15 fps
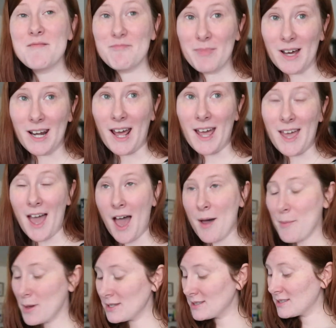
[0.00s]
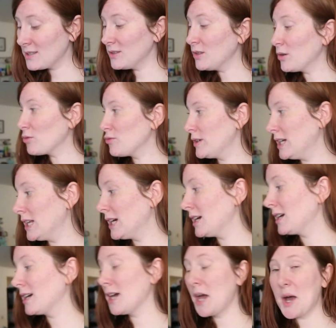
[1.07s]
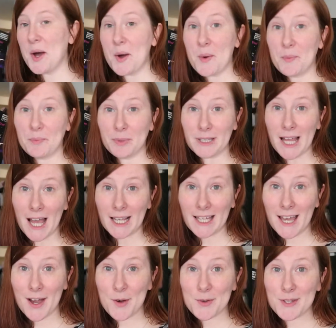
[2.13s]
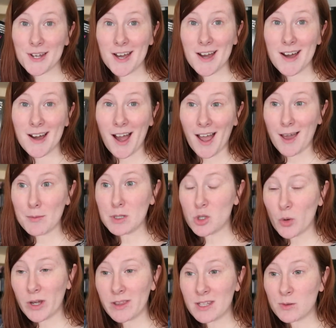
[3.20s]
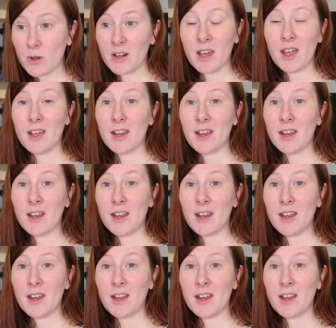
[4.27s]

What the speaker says: but I am still reading Blackout. I am enjoying this one.